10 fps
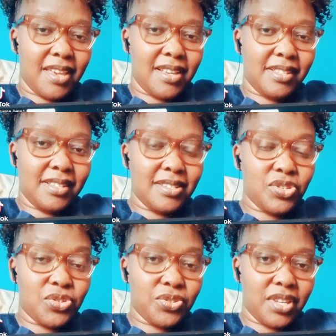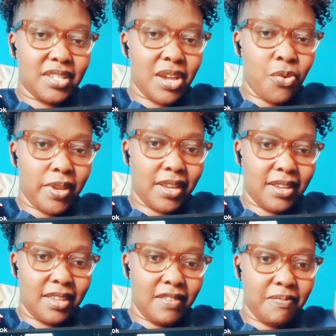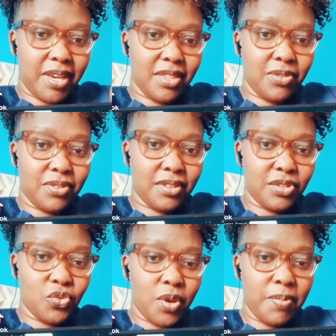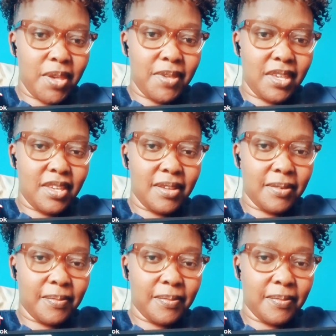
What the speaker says: Is it true that a woman can give birth to a baby